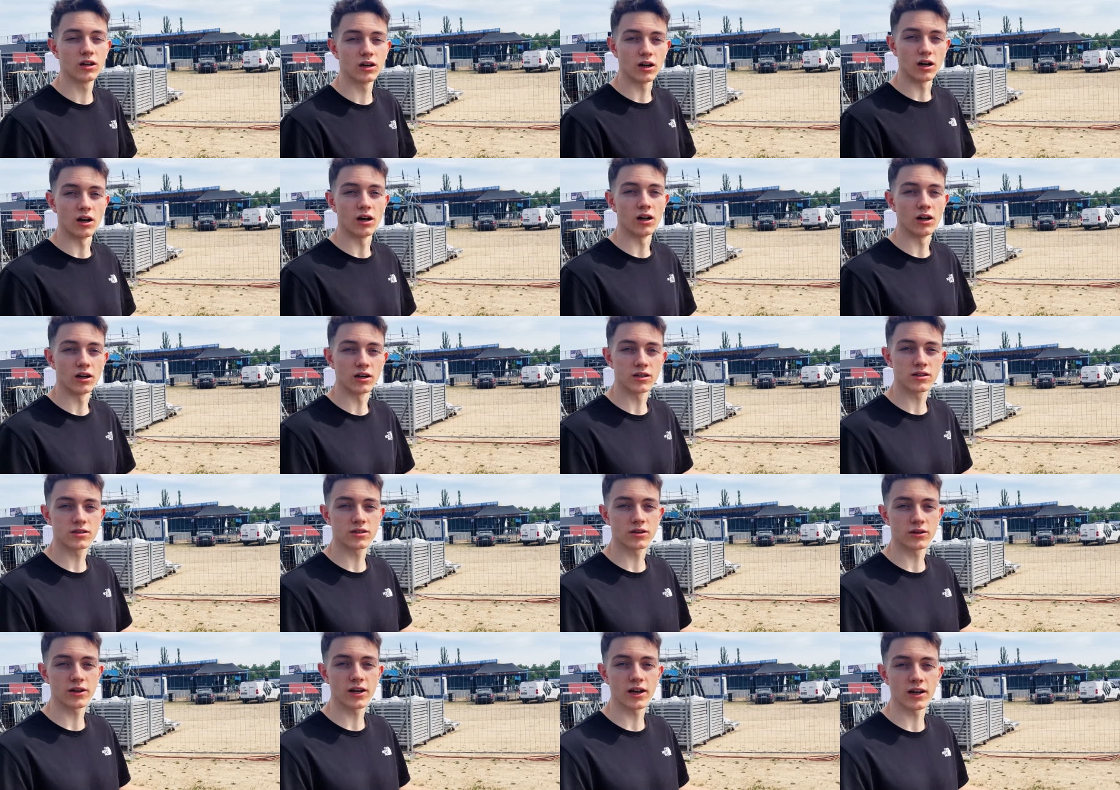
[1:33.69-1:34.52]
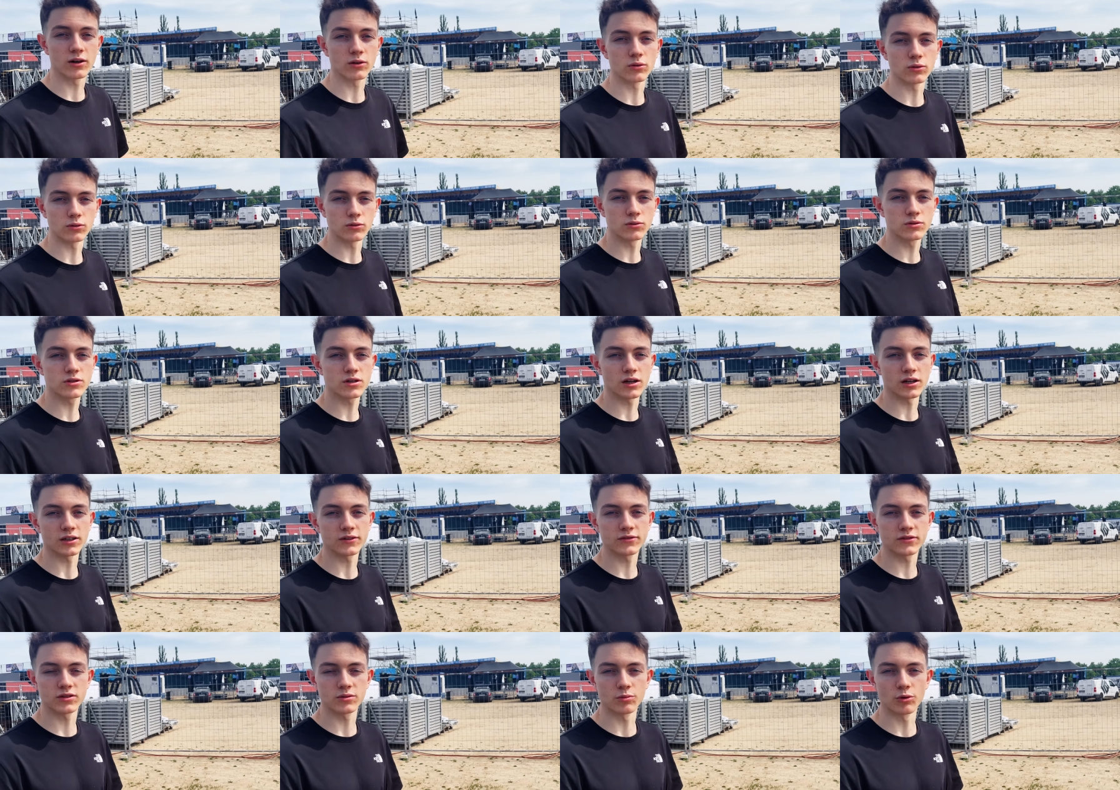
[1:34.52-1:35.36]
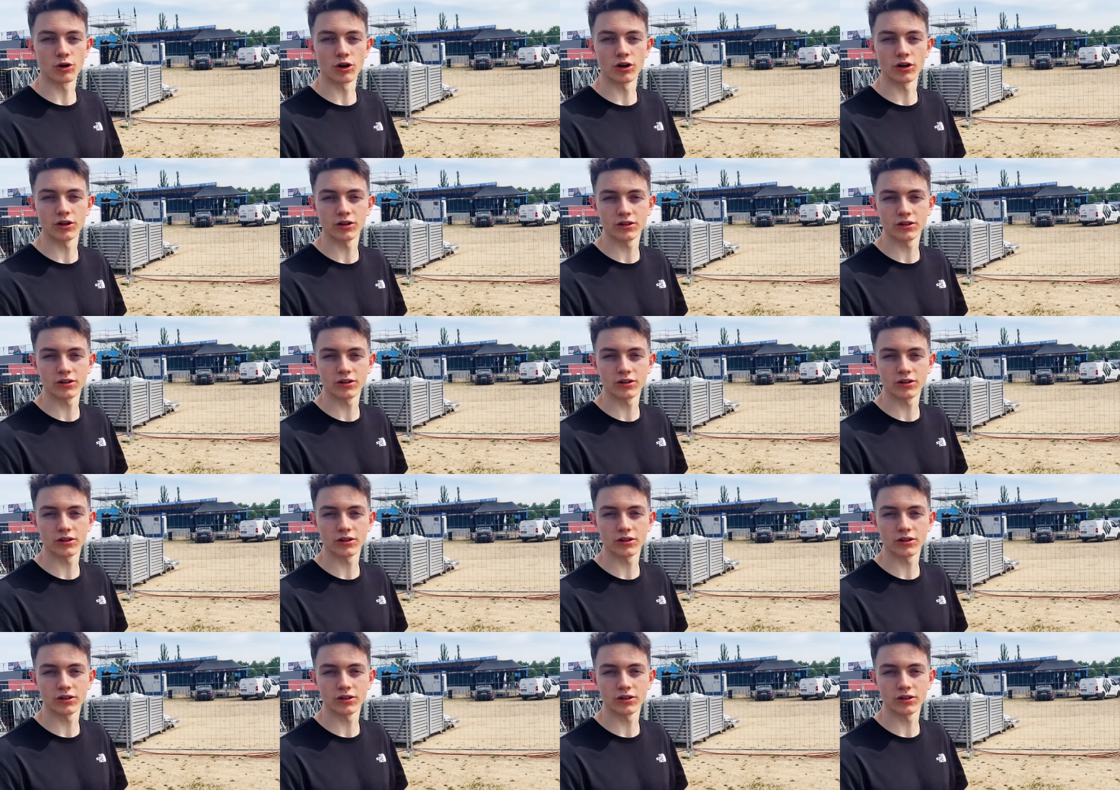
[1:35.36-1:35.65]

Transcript: Uh, so yeah, all psyched for tomorrow.